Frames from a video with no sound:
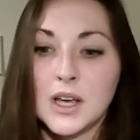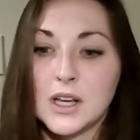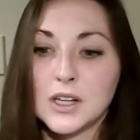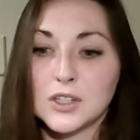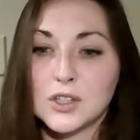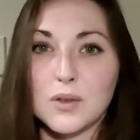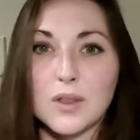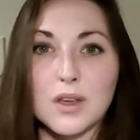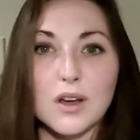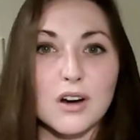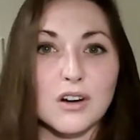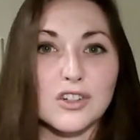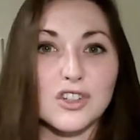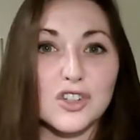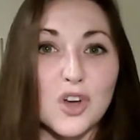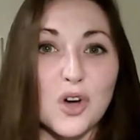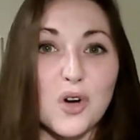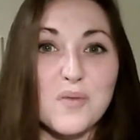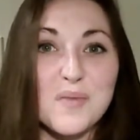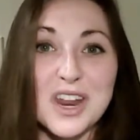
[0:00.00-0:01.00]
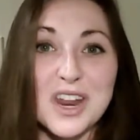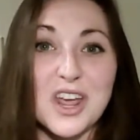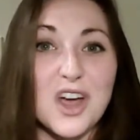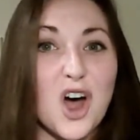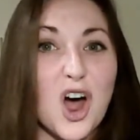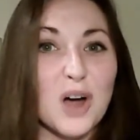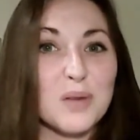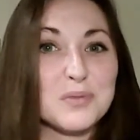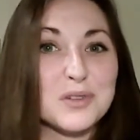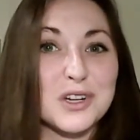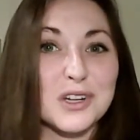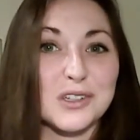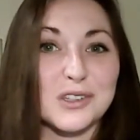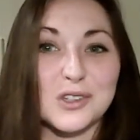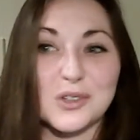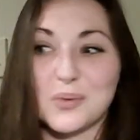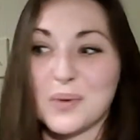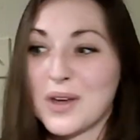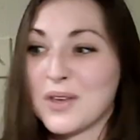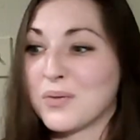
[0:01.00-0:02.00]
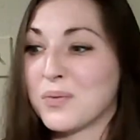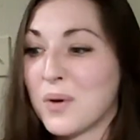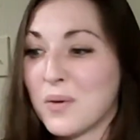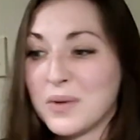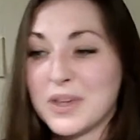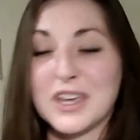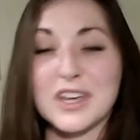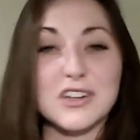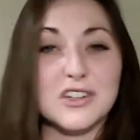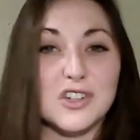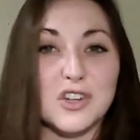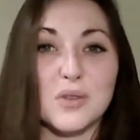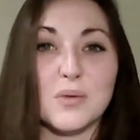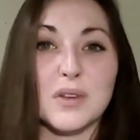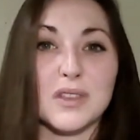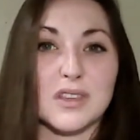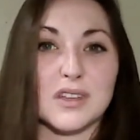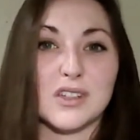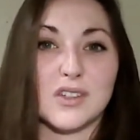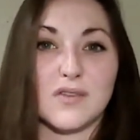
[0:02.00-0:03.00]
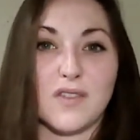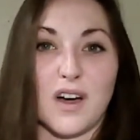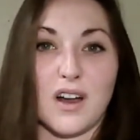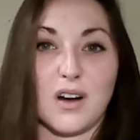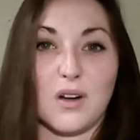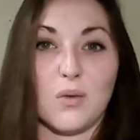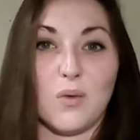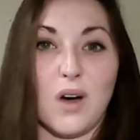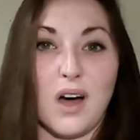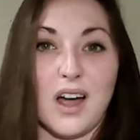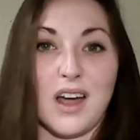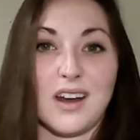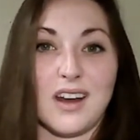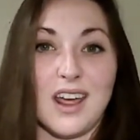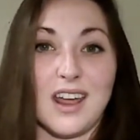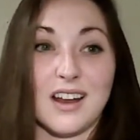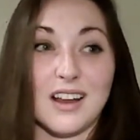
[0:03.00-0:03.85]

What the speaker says: So there are so many options with what we can do with this final wine. And